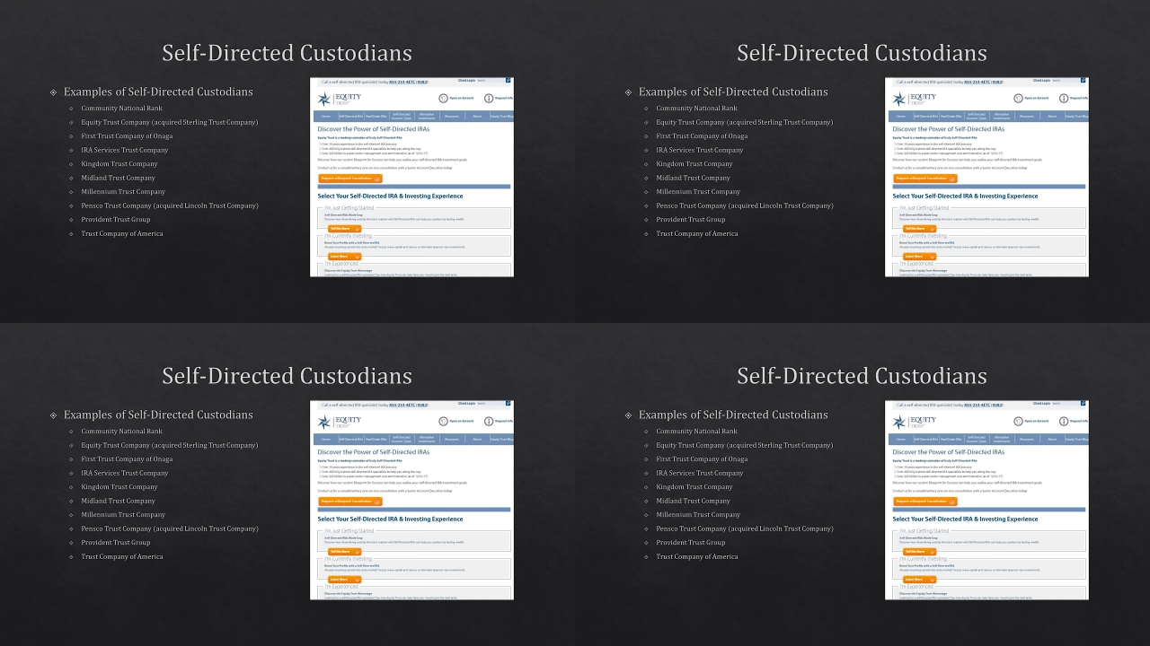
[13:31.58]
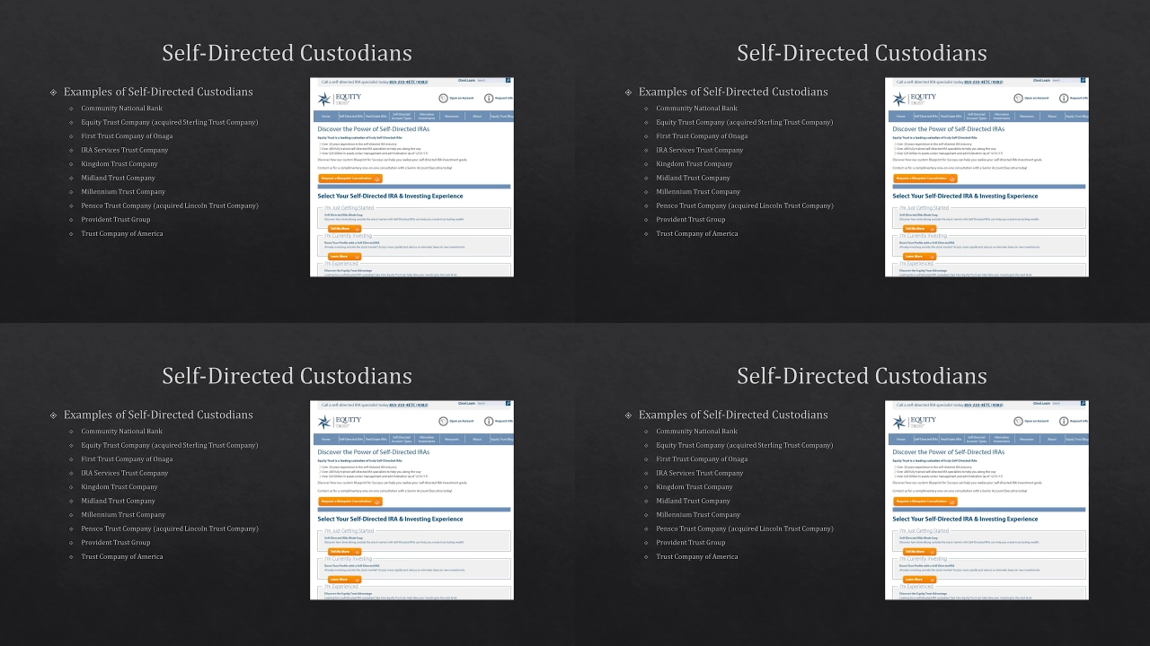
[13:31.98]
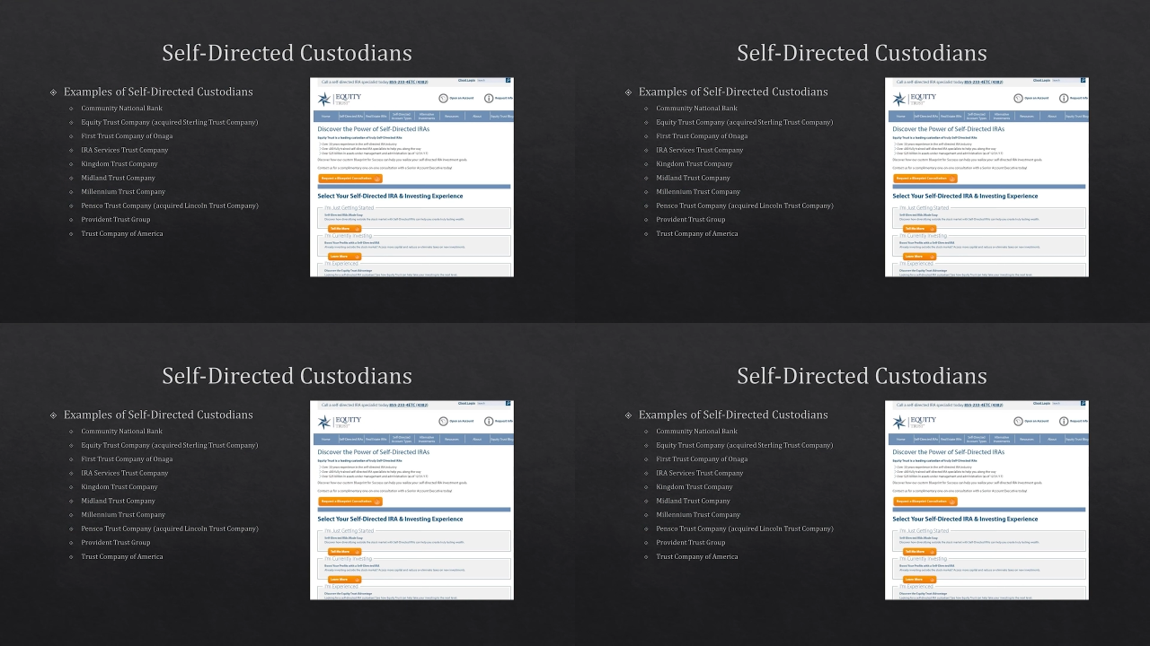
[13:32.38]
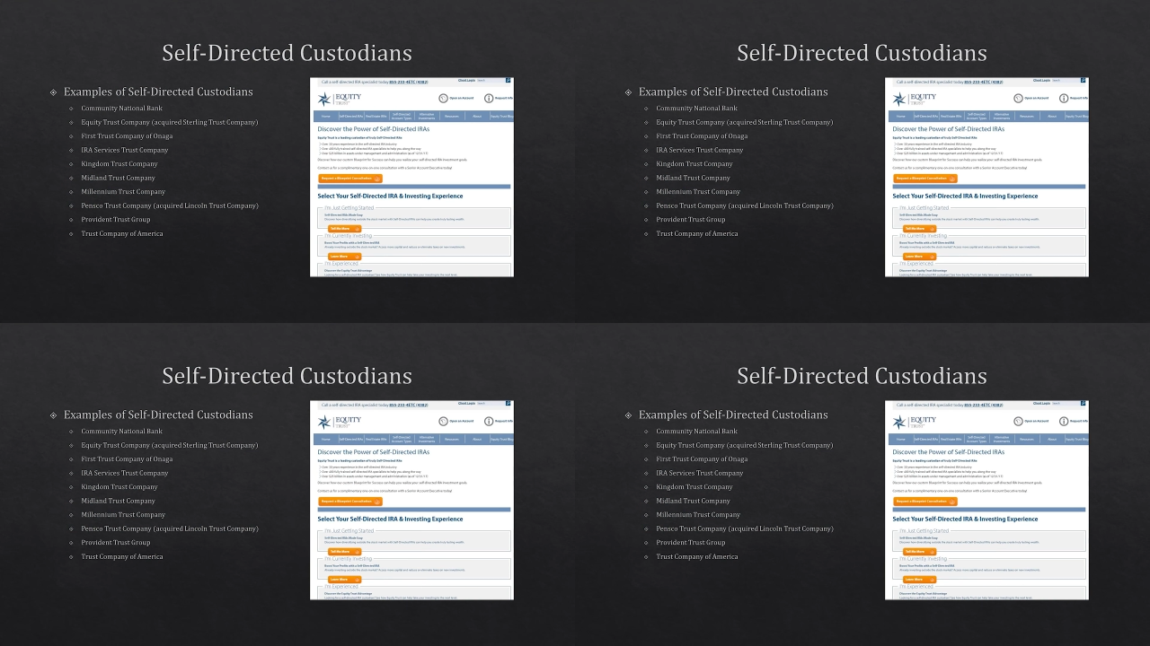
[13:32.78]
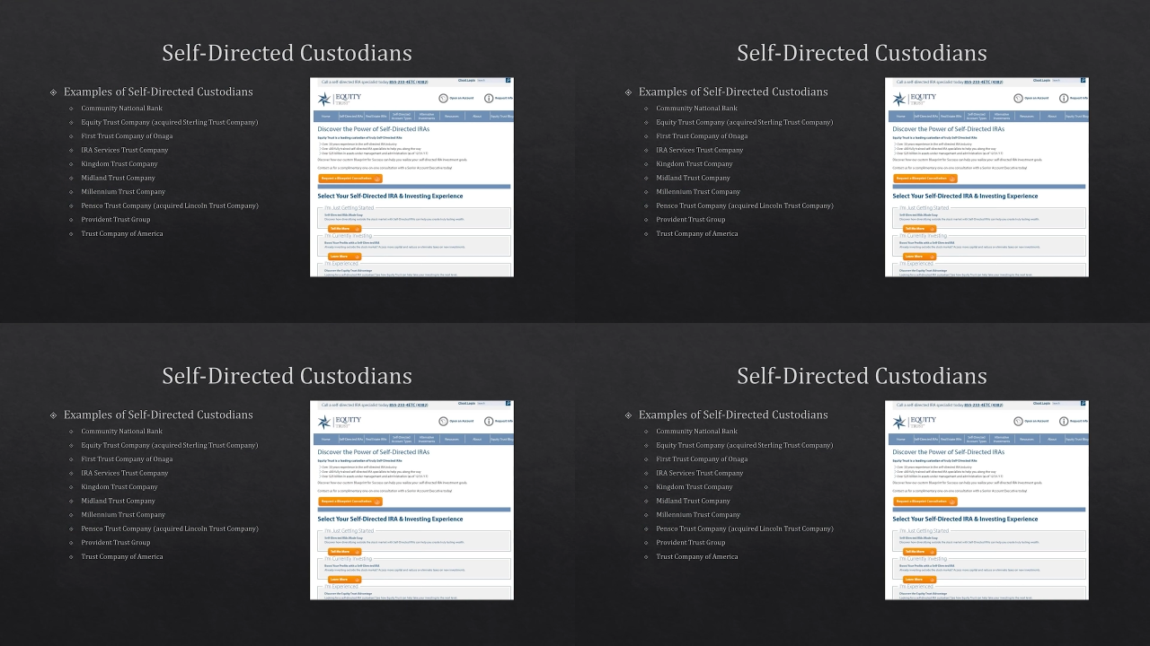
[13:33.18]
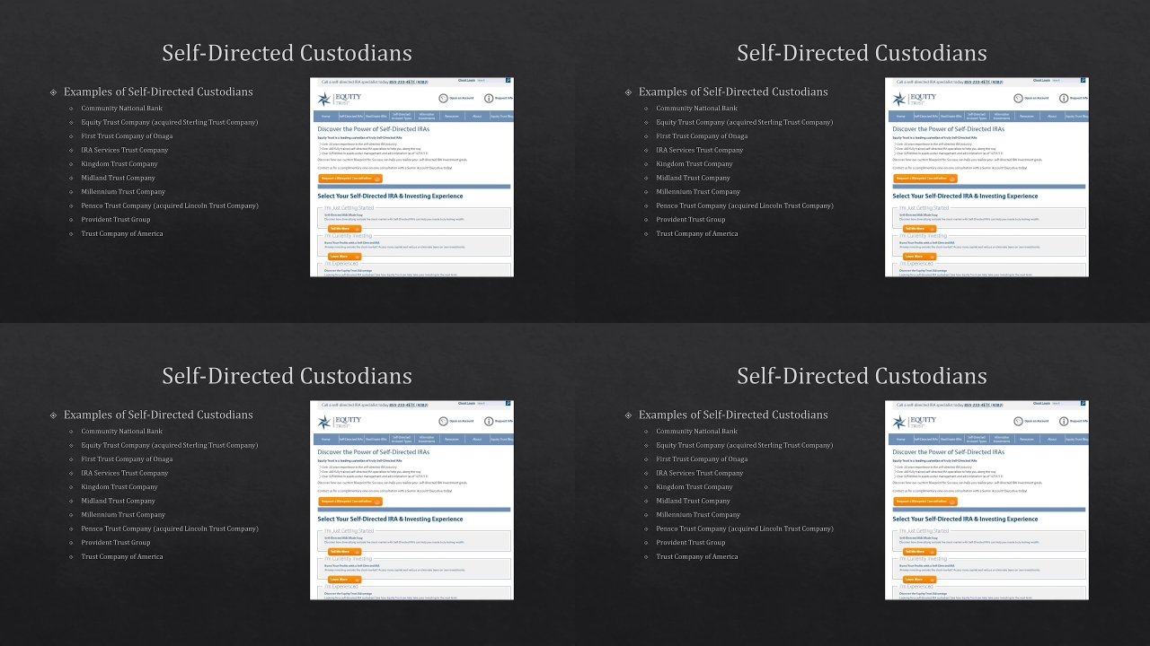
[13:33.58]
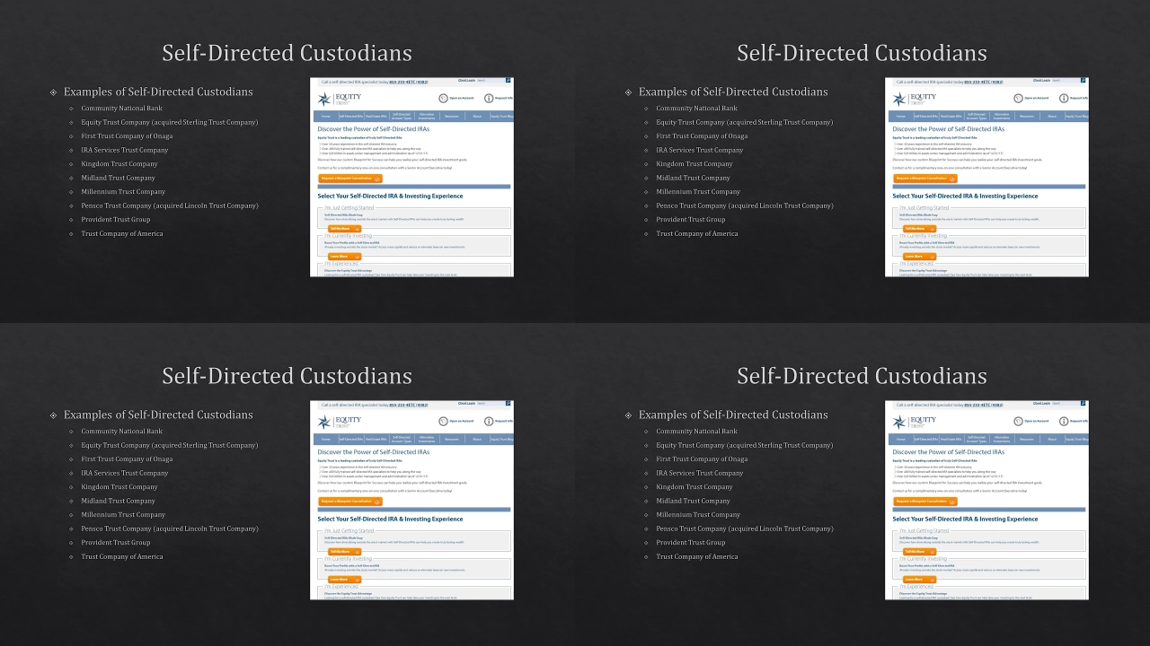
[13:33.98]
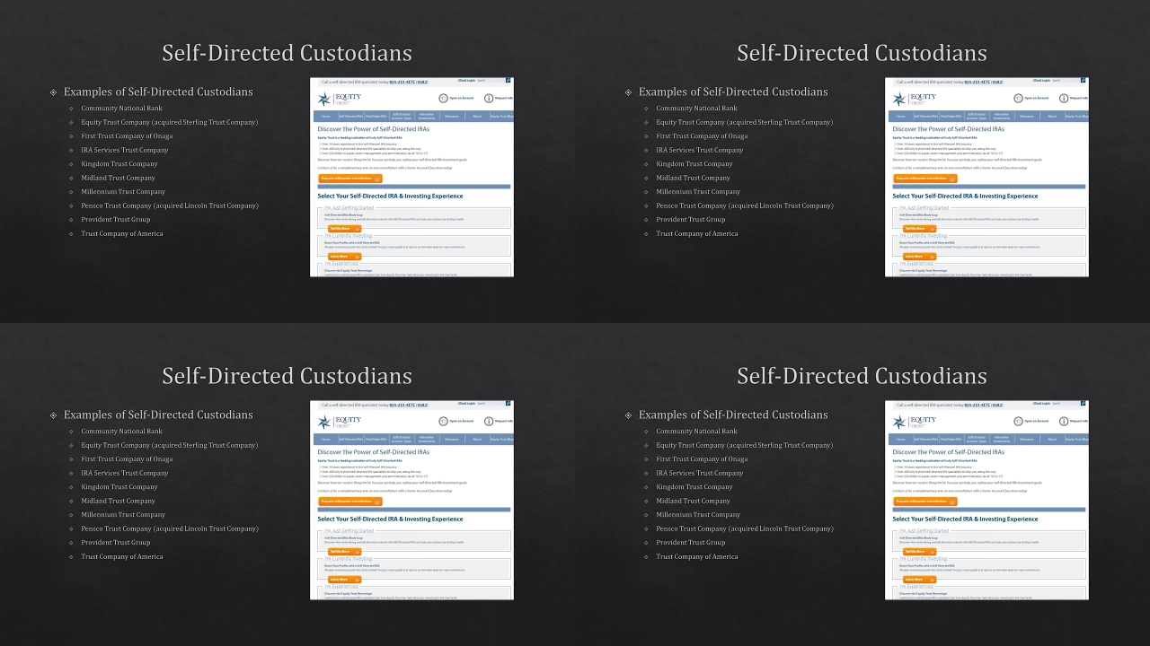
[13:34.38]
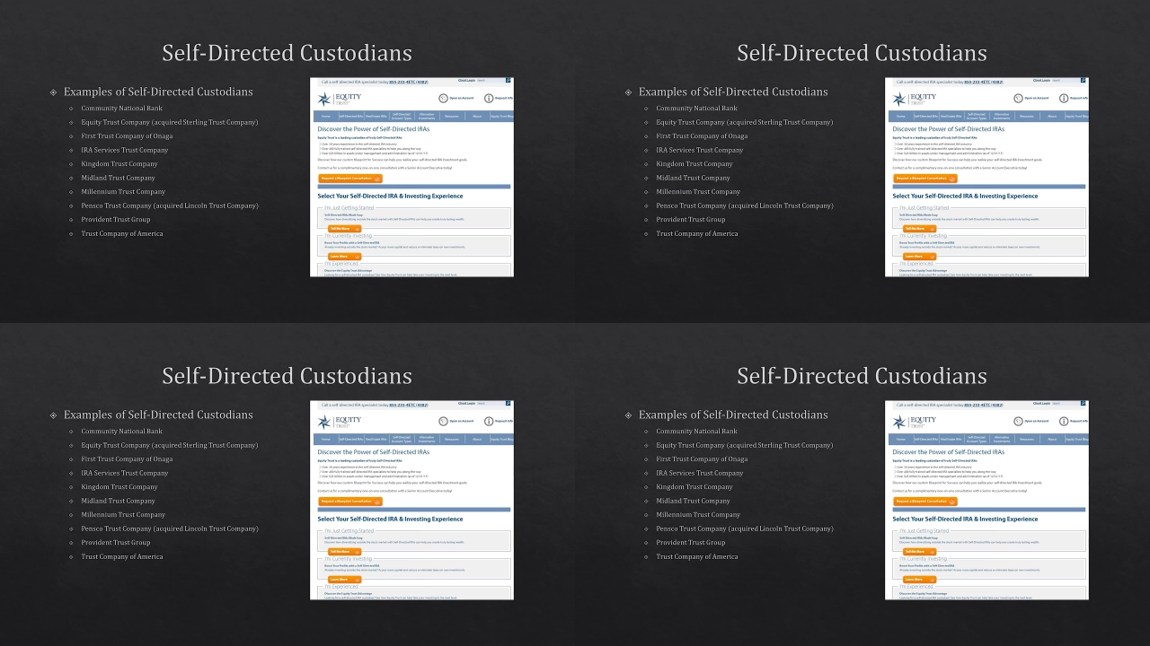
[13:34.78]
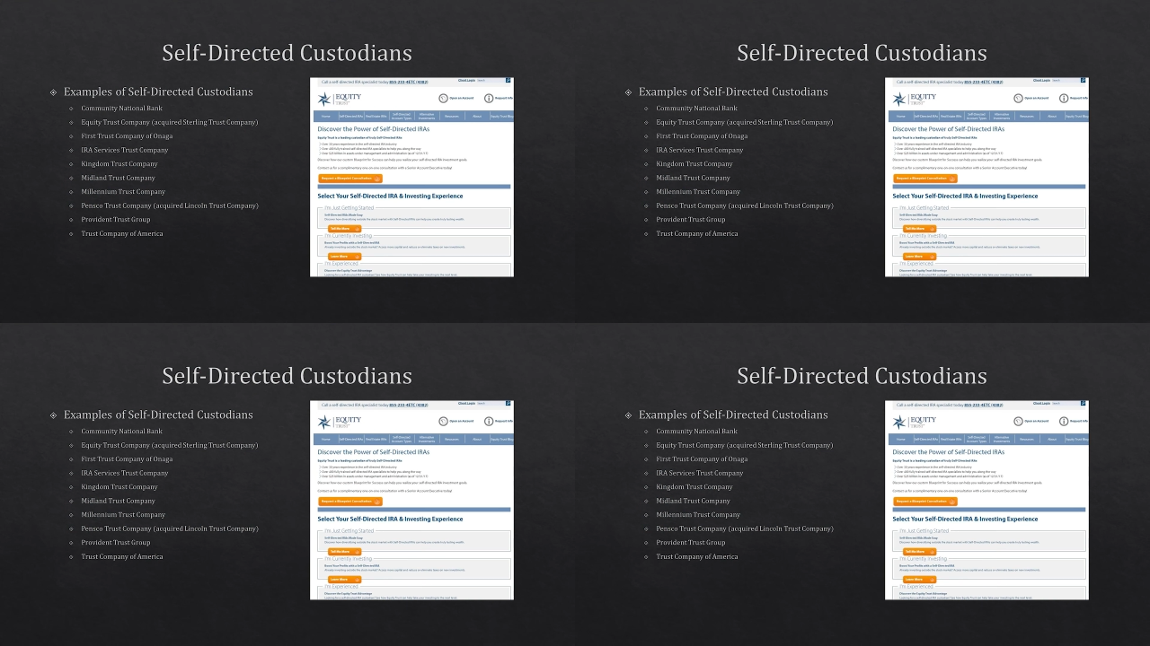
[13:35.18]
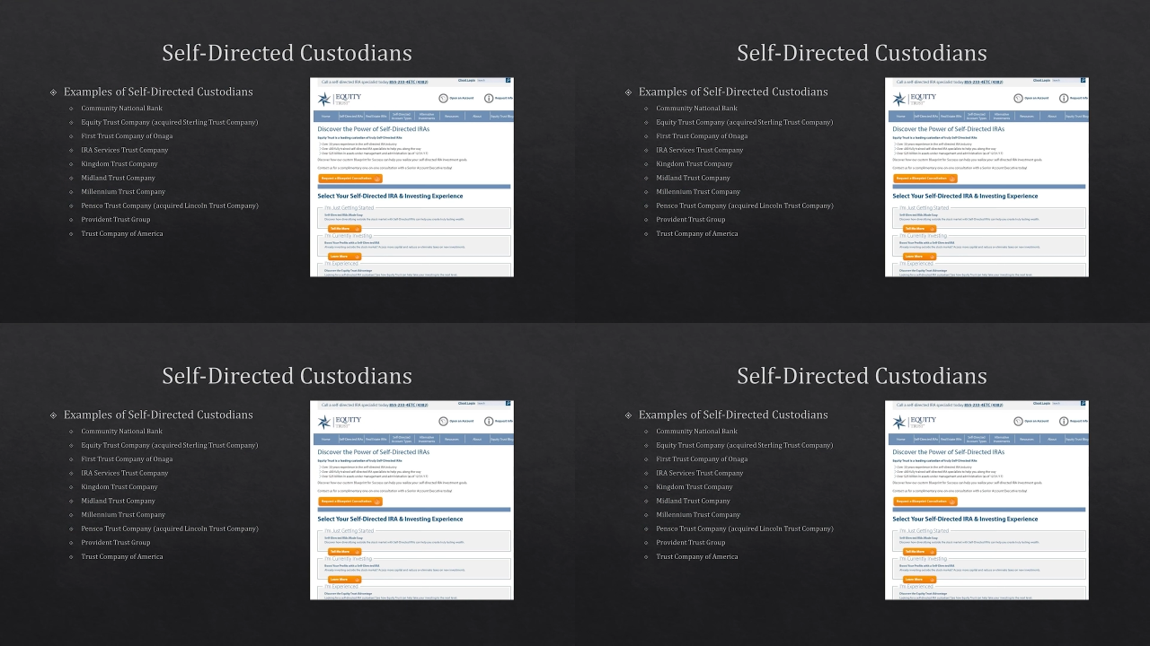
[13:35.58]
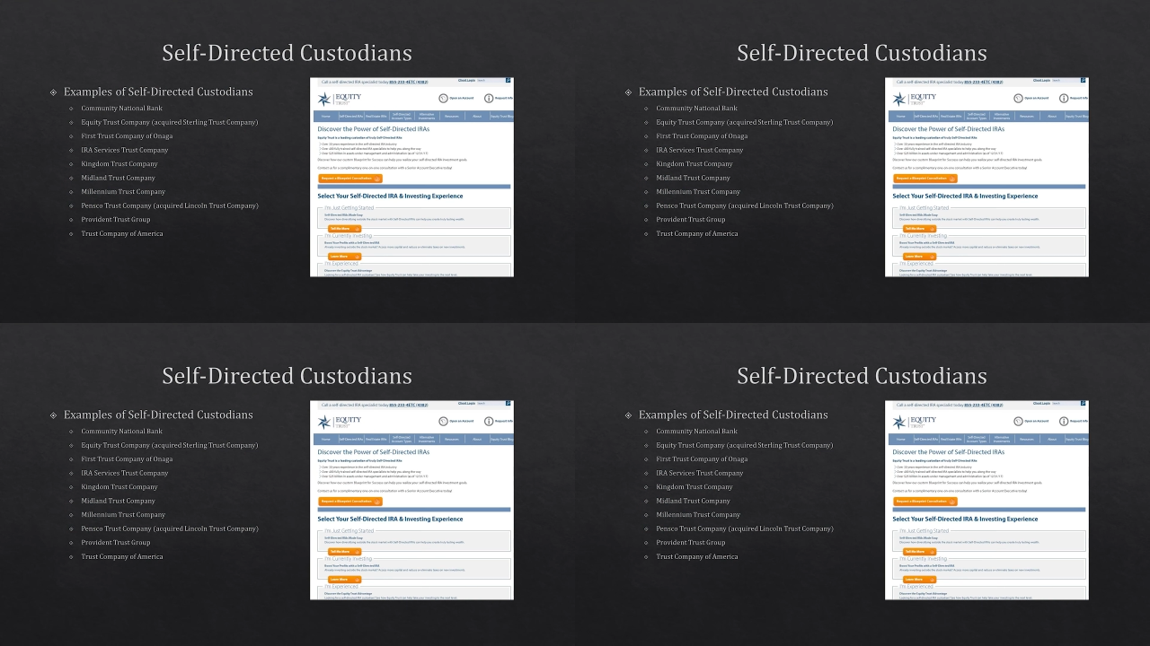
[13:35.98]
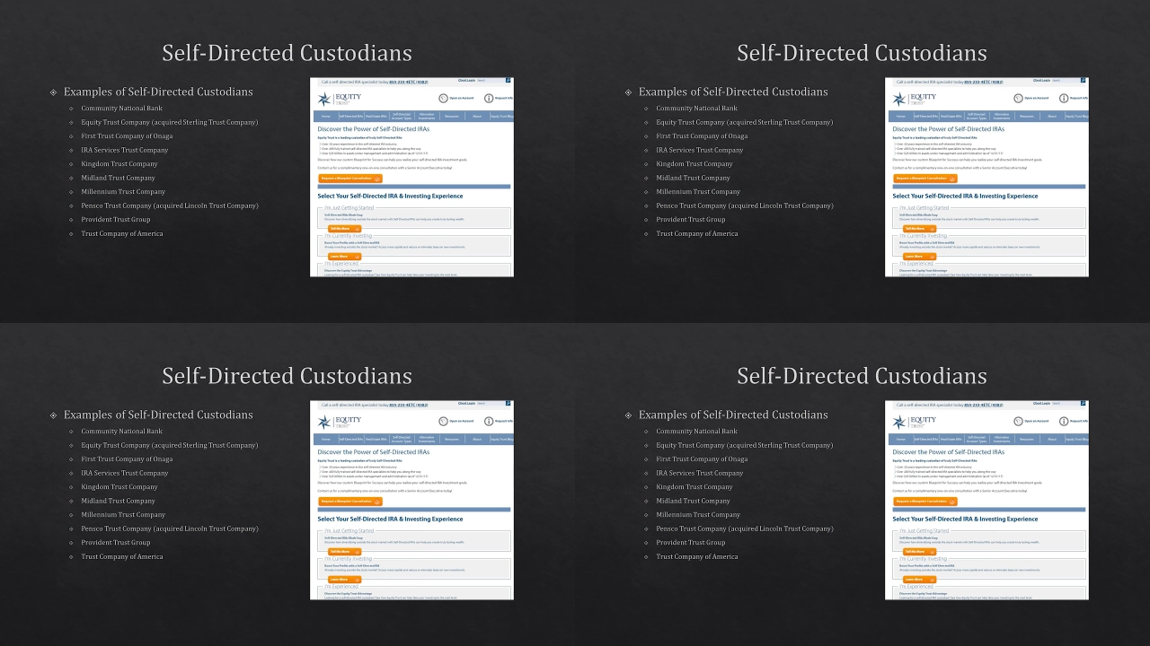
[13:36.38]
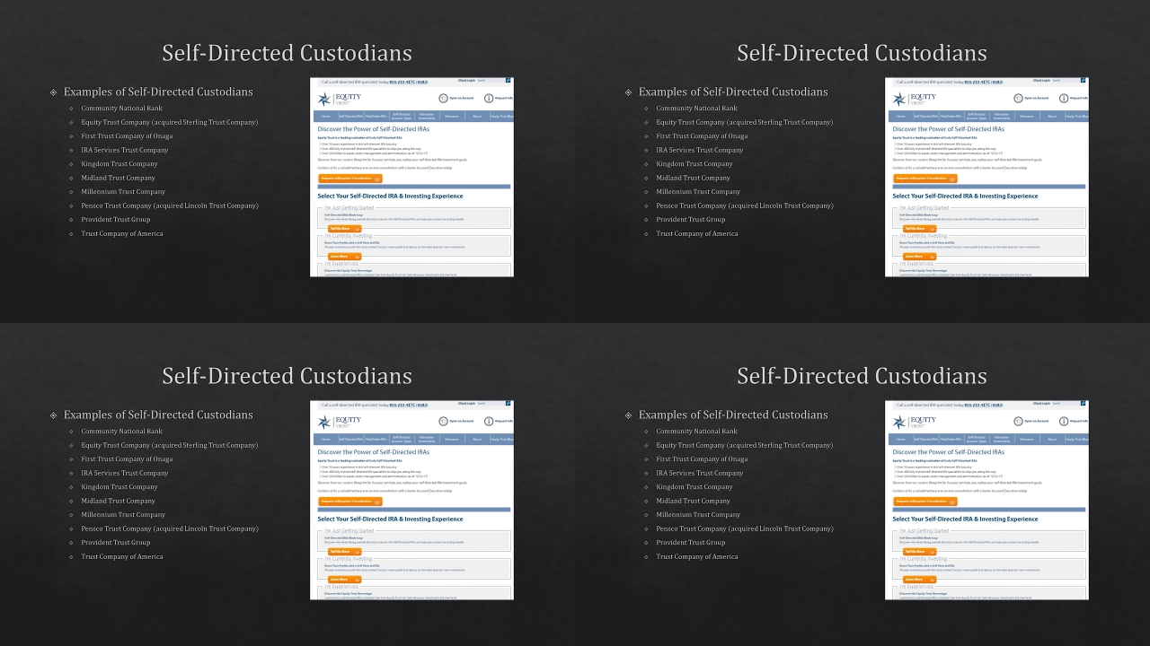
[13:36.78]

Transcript: (no speaker visible)